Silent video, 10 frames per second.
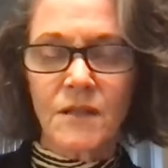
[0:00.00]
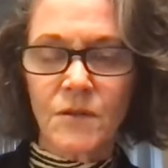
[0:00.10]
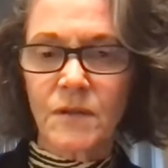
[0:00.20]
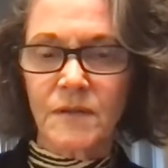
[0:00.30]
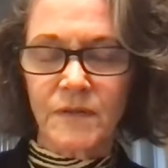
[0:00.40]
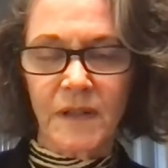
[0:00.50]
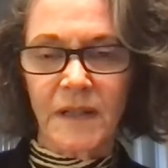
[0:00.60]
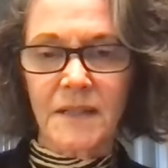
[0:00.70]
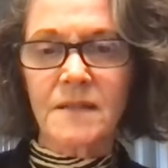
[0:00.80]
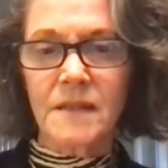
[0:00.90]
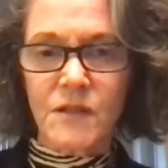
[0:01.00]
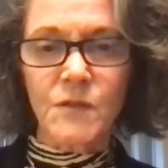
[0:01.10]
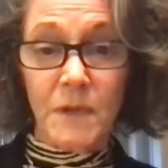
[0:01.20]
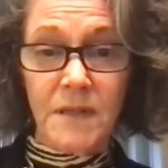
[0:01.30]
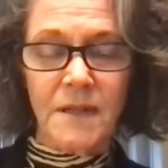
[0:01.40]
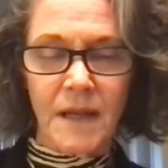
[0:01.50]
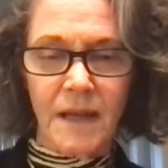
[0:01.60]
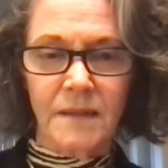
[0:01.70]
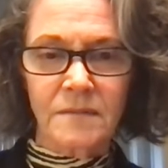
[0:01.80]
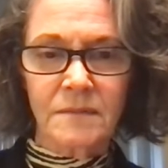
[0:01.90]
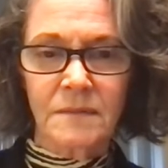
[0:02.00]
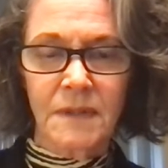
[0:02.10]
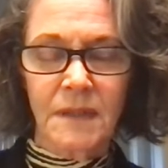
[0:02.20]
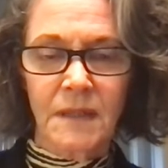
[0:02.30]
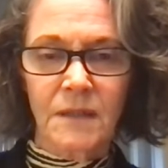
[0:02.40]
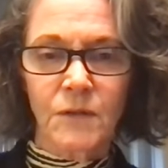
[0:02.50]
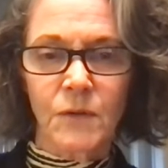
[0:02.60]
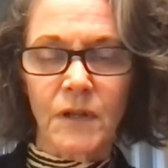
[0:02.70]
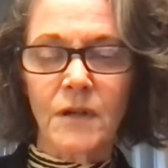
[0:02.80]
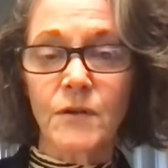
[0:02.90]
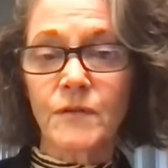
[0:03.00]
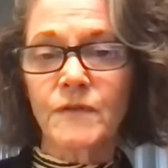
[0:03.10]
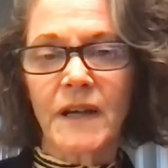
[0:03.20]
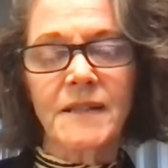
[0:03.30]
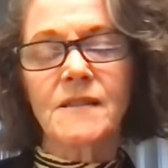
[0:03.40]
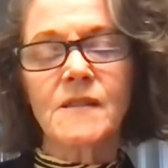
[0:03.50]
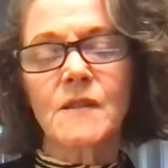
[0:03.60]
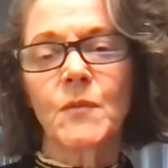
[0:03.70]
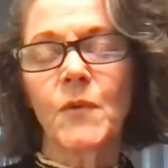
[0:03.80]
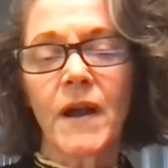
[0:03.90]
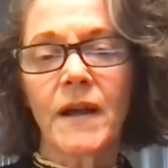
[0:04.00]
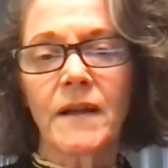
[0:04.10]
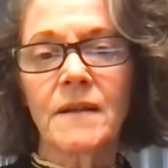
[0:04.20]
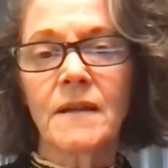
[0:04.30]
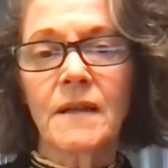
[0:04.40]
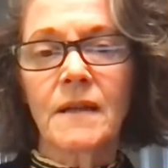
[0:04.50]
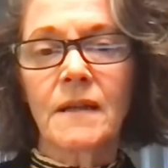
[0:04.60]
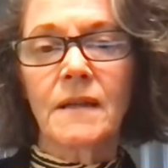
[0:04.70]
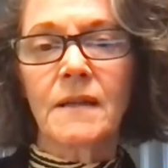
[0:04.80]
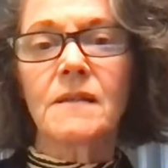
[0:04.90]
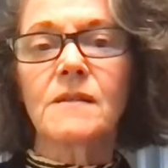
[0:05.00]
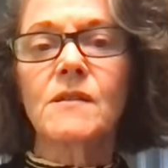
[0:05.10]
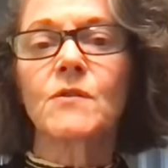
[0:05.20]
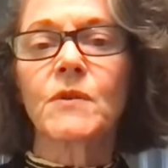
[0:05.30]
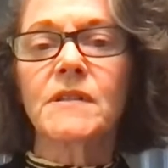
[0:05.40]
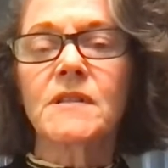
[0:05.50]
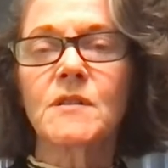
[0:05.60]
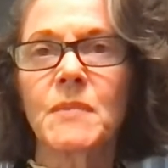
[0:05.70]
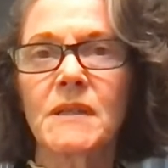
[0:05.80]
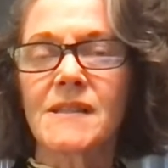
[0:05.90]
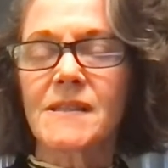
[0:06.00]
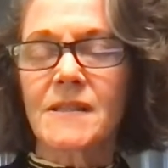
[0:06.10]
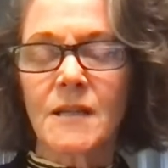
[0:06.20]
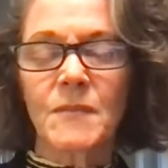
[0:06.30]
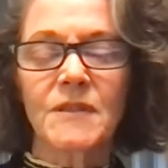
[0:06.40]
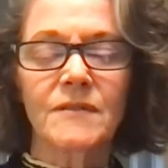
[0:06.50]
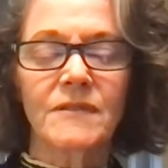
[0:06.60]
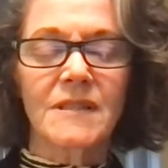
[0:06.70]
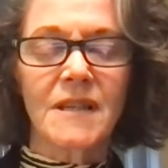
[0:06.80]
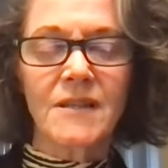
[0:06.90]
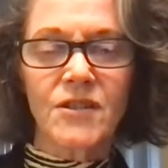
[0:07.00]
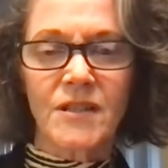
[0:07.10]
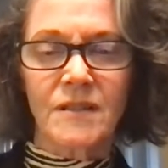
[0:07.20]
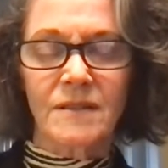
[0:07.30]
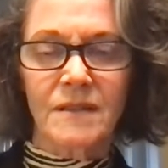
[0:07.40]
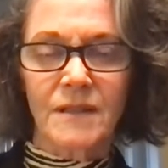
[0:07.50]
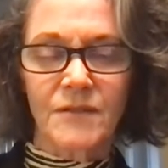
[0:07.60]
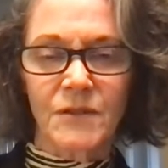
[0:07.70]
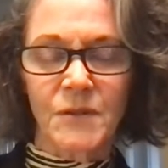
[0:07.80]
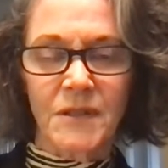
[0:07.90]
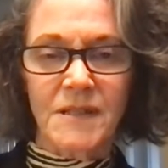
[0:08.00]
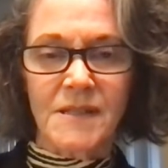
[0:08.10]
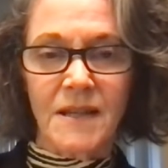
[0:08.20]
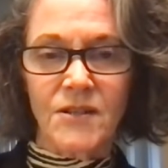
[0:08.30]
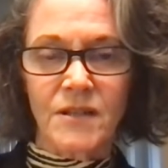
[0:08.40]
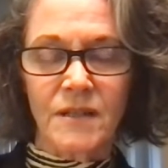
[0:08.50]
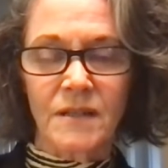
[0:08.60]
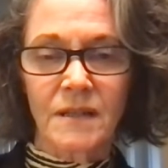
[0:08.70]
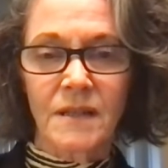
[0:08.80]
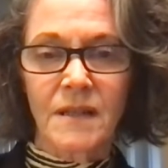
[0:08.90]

that you can find that's written down or codified in some way is going to be a statement of intention of an organization.